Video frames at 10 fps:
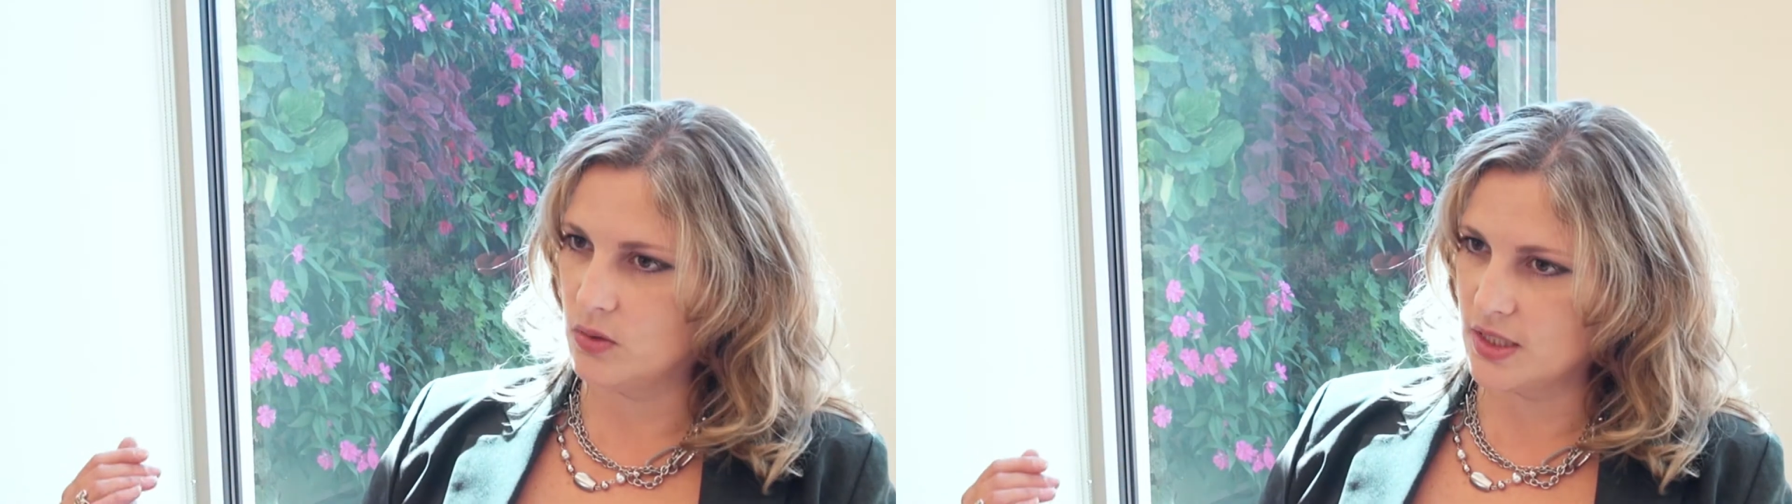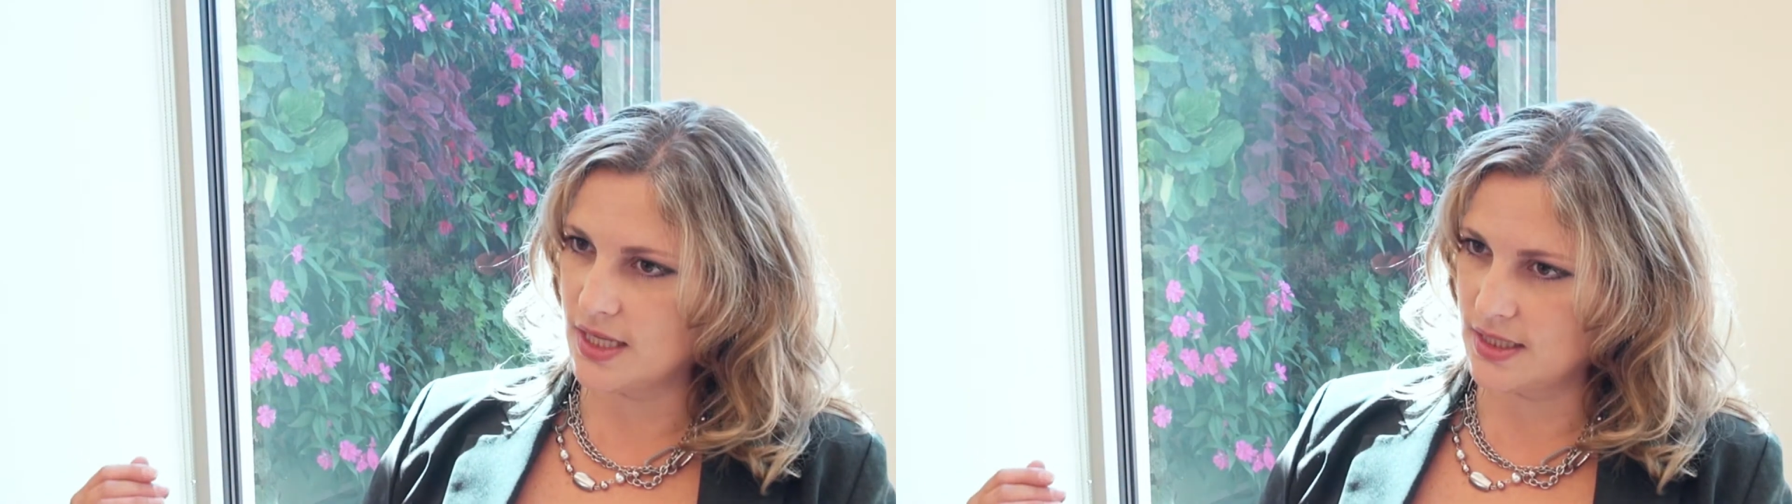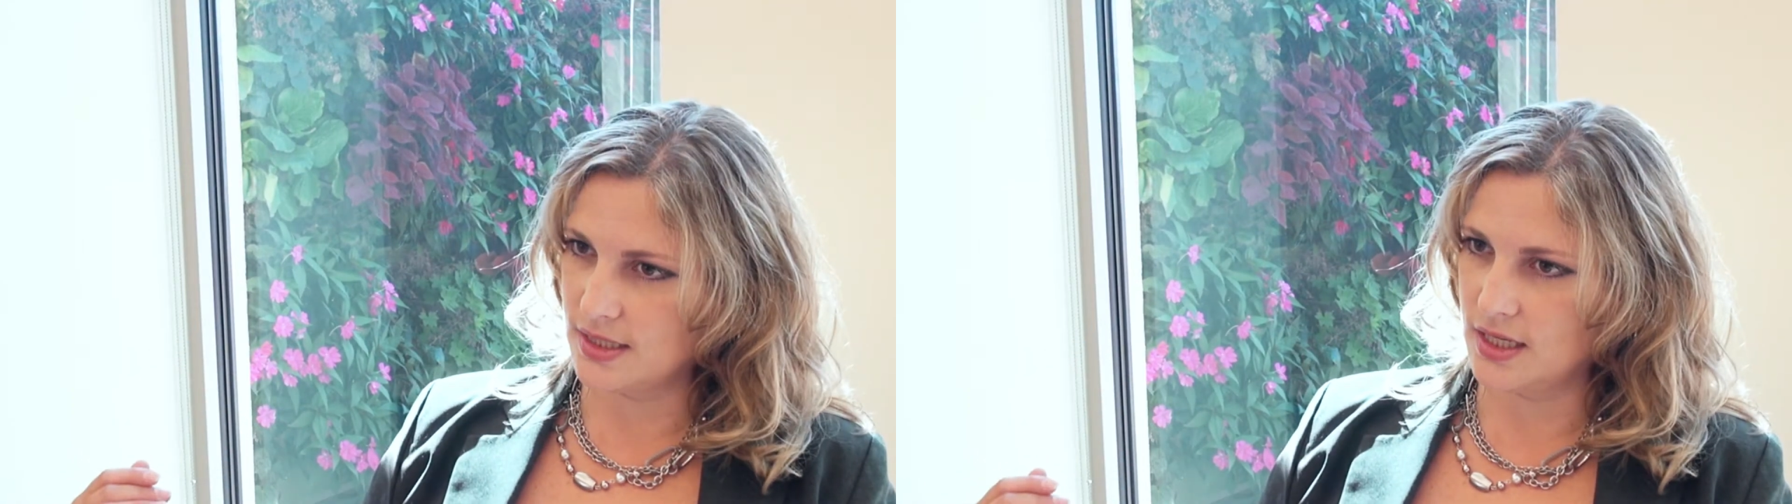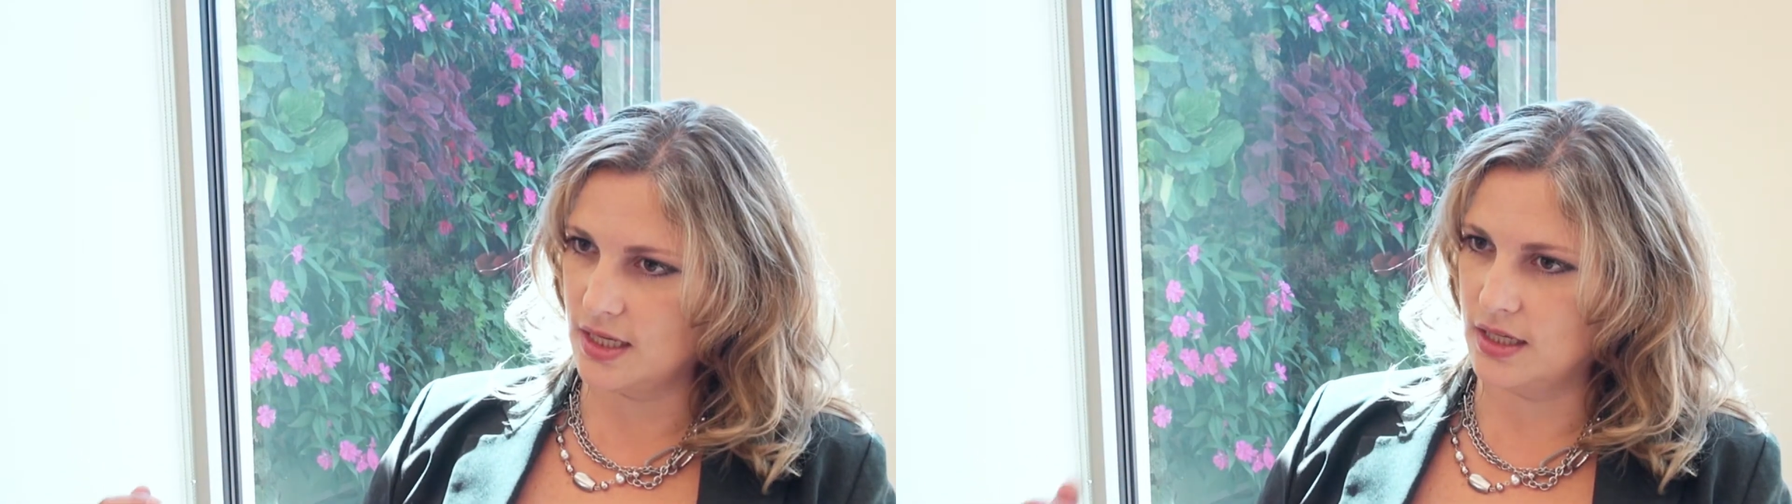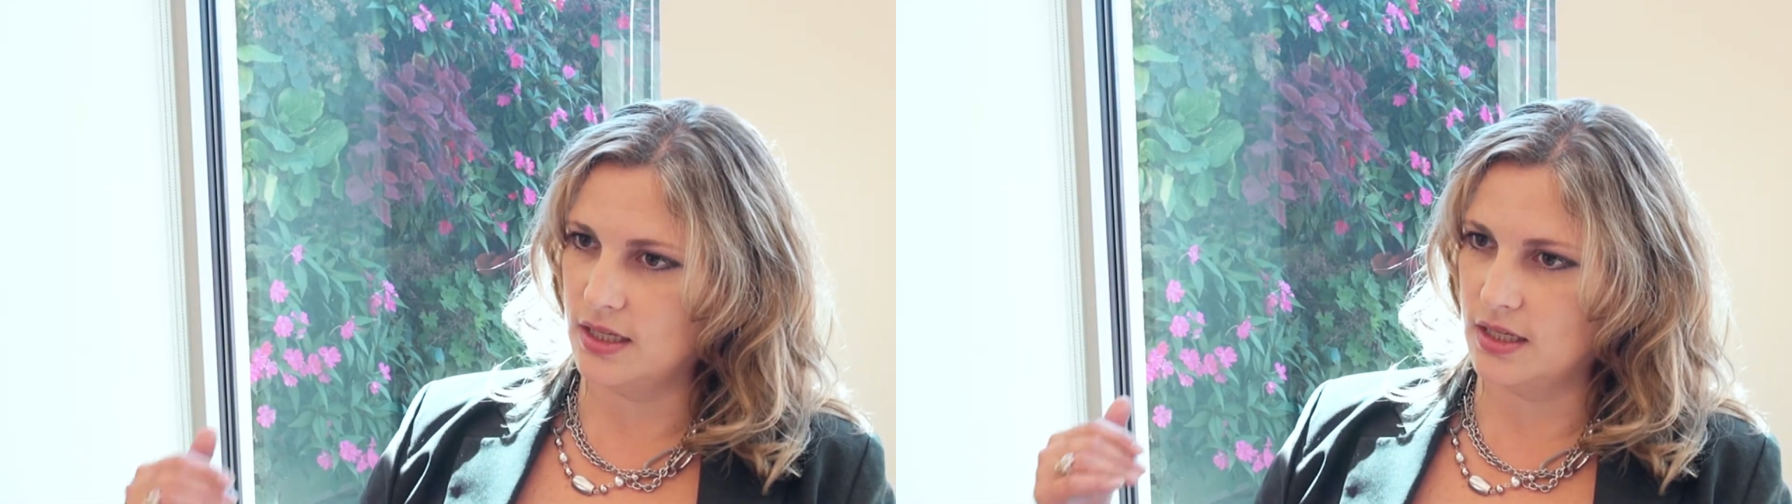
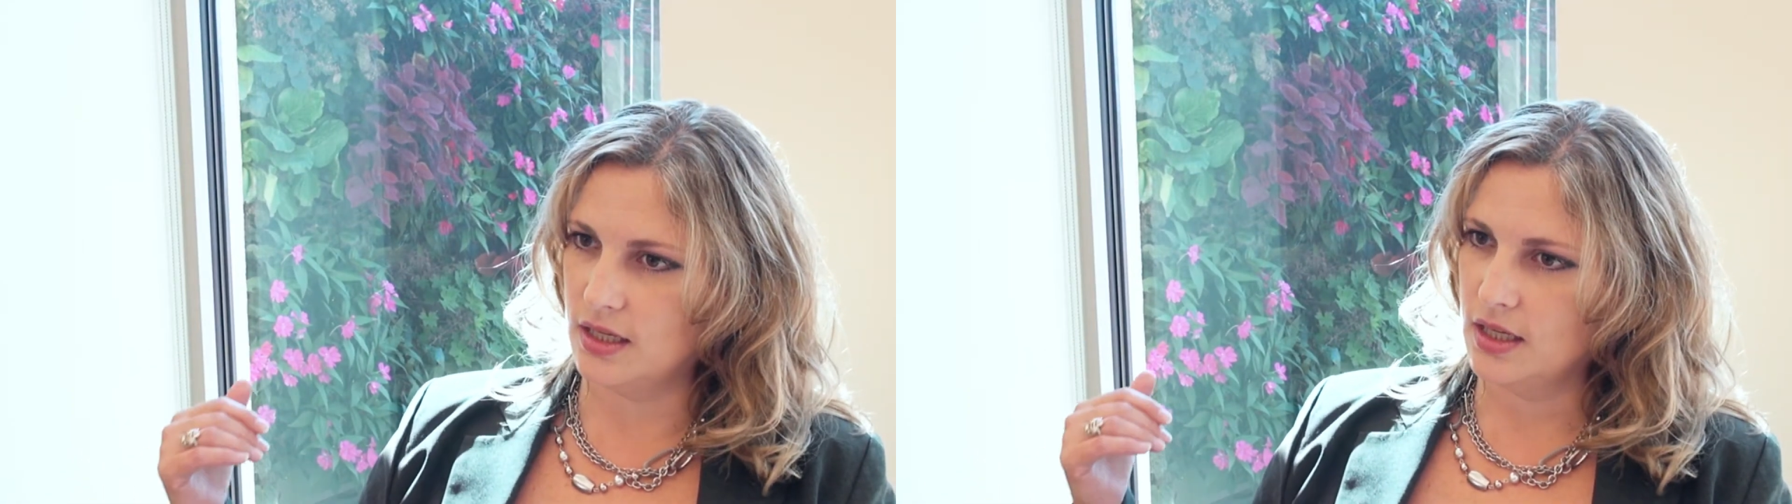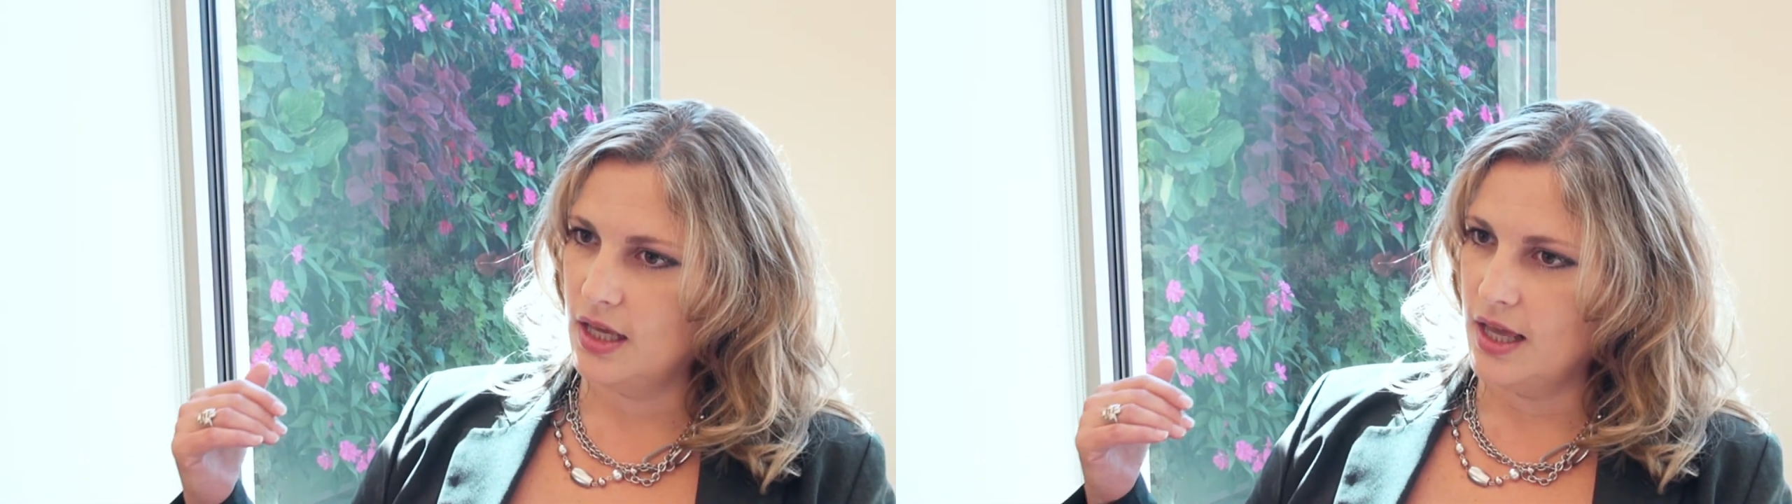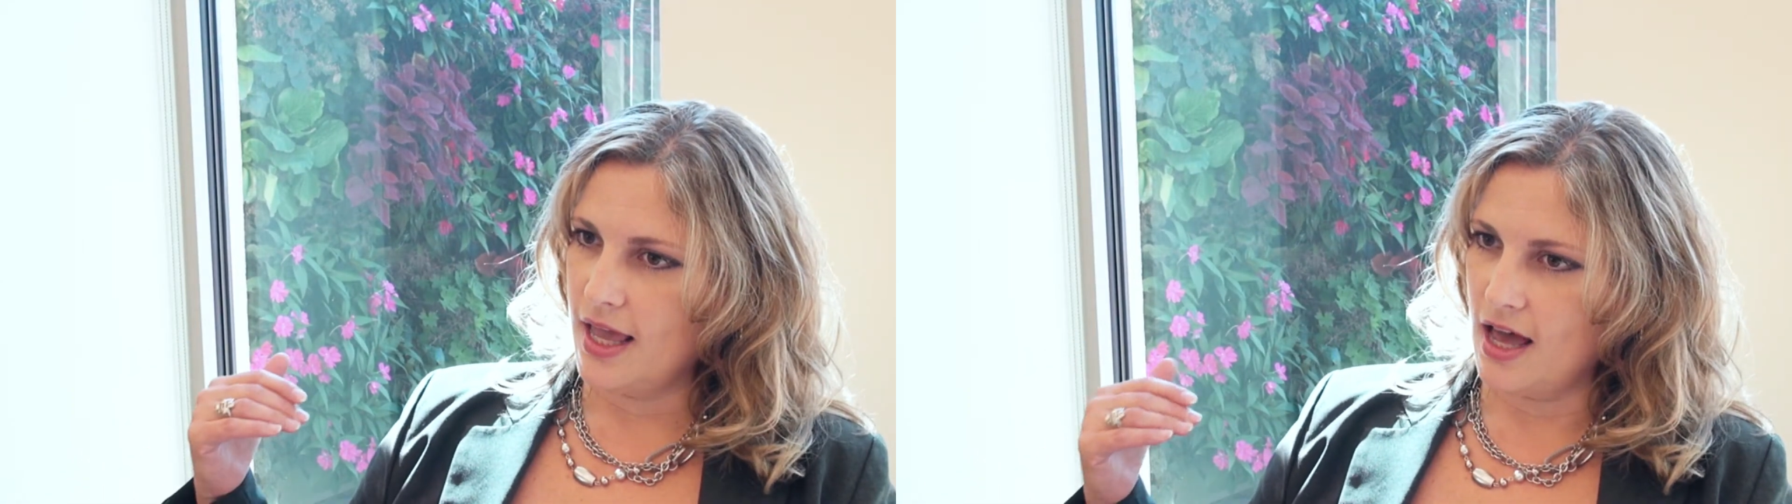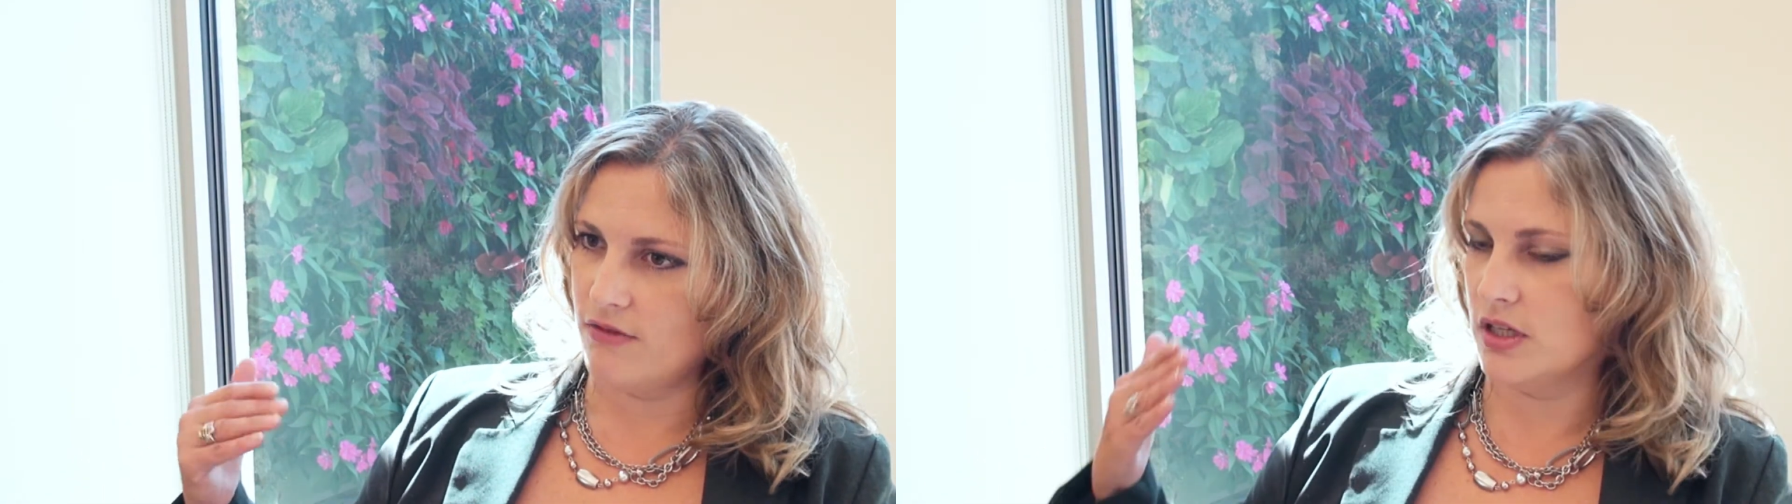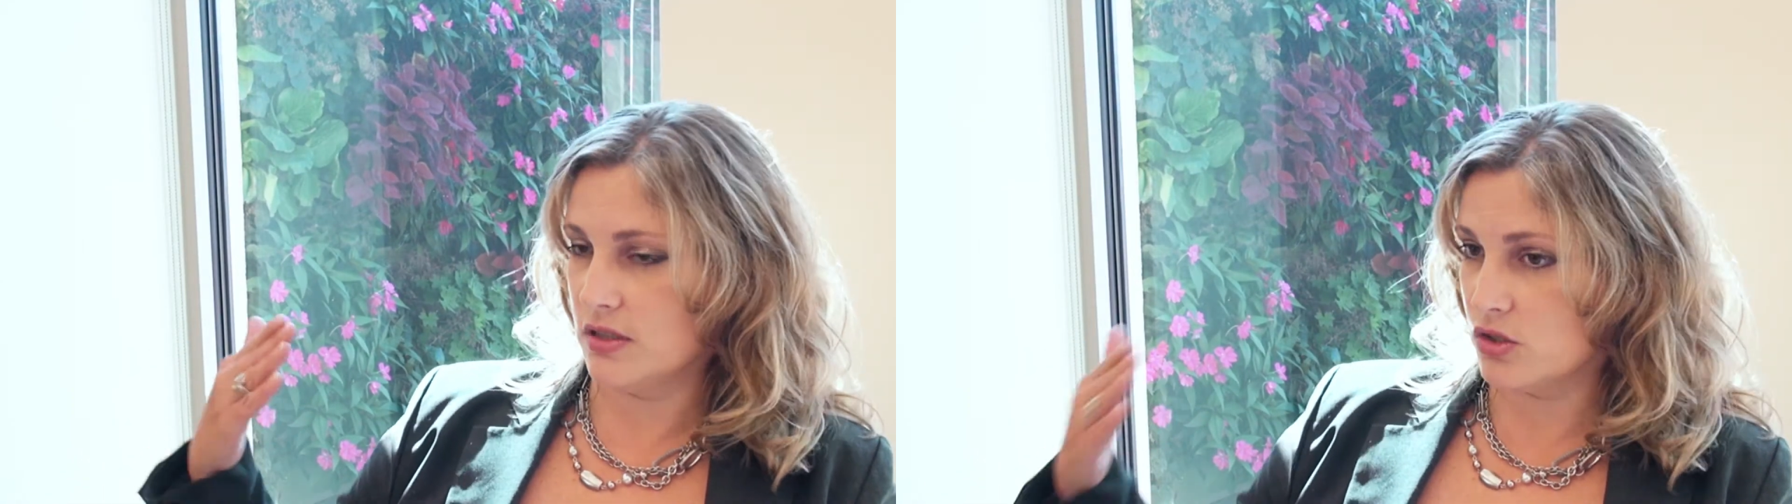necessitated having a